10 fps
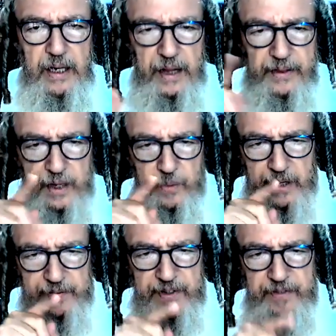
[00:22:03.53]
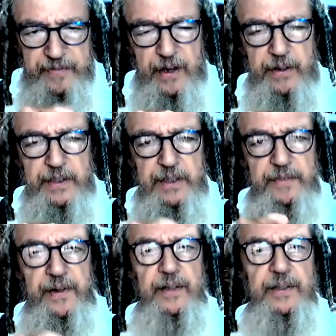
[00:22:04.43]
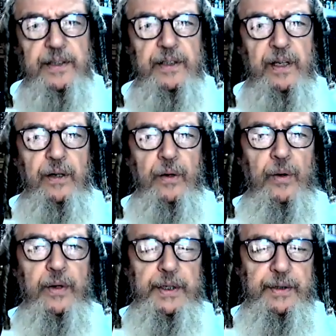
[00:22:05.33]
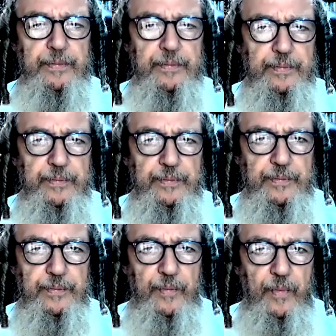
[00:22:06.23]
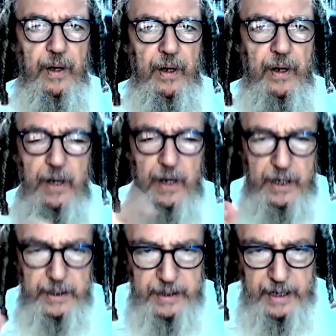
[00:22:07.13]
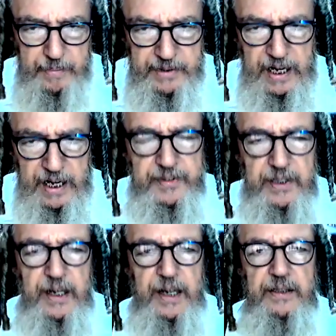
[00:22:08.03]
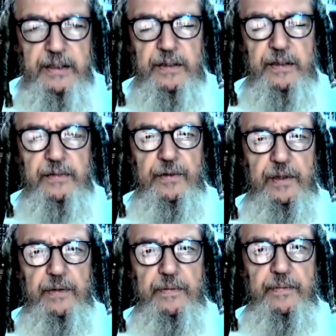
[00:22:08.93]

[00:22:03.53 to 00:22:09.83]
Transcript: And then we have Tiferes. Tiferes is the glory. It comes after Chesed and Gvura.